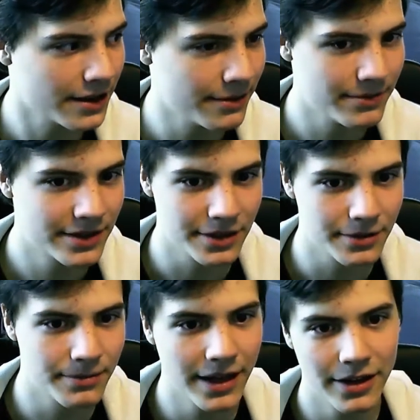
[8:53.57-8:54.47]
so I'm
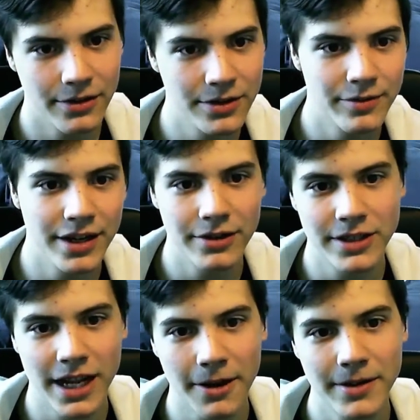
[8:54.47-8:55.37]
still making YouTube
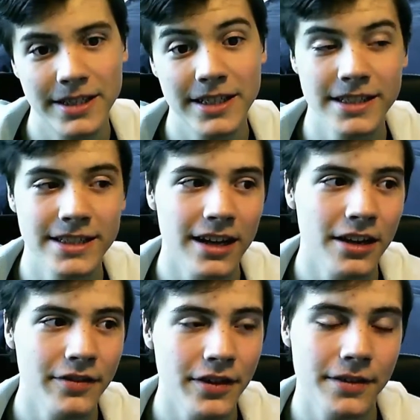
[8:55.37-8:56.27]
videos now, and
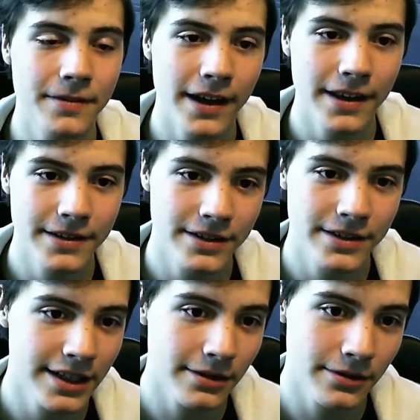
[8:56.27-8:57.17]
it's a lot of fun,
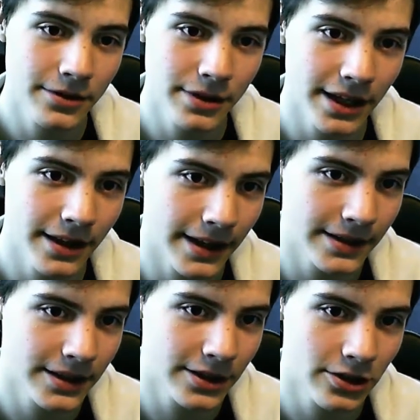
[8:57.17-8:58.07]
and still doing
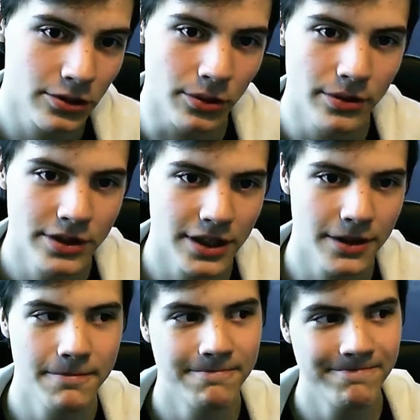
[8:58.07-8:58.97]
it, and it's cool,
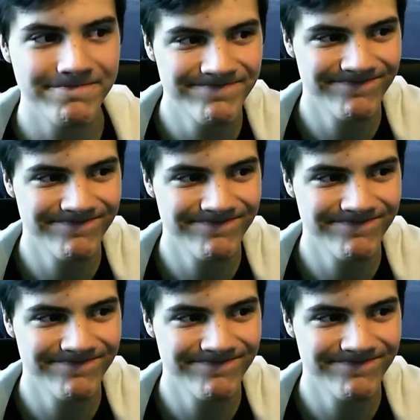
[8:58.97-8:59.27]
so